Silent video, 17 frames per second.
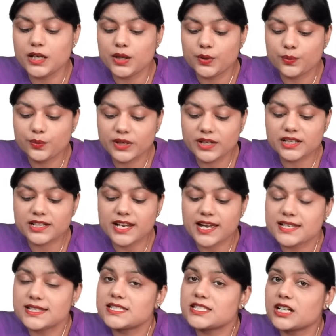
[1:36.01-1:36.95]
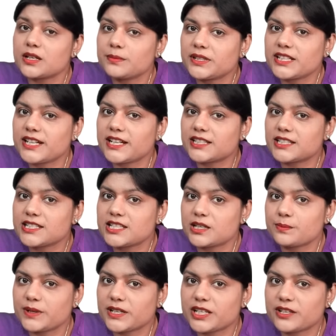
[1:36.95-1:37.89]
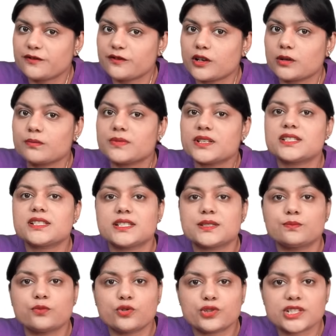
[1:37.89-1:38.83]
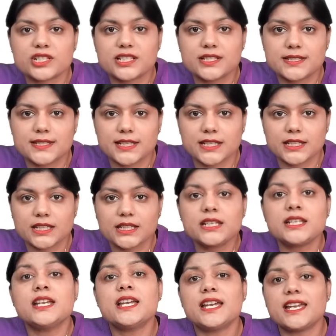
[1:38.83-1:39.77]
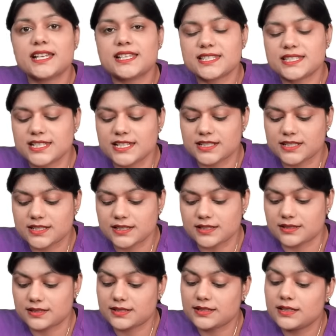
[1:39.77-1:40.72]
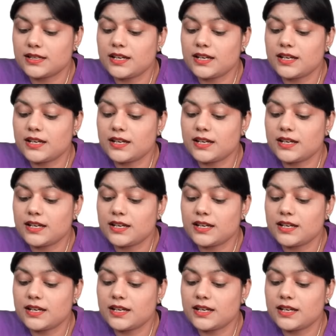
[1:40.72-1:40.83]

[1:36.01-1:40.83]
whereas dermatitis herpetiformis is mostly seen in extensors.